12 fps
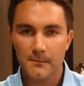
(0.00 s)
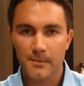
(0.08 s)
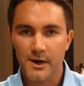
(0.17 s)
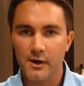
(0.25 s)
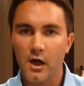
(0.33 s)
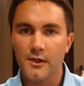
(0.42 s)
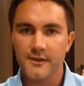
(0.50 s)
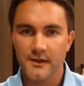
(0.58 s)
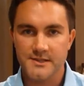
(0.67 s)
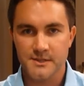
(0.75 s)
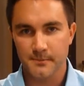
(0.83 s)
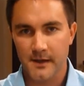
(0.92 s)
But it all
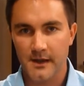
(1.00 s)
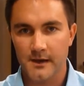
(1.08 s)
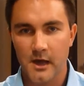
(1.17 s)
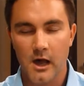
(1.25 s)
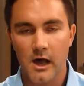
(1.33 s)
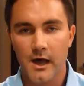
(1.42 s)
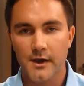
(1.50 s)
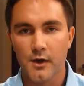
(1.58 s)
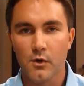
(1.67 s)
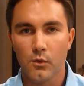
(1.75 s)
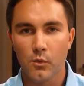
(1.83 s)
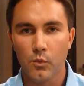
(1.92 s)
does depend on
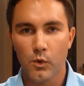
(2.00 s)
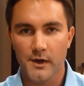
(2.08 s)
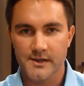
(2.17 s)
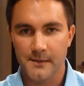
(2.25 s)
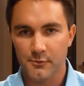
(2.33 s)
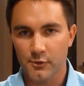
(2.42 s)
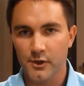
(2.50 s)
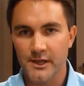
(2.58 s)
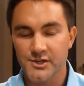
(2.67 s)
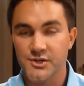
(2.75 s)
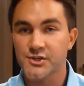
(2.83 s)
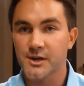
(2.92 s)
what type of
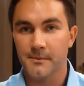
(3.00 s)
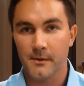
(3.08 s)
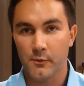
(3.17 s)
relationship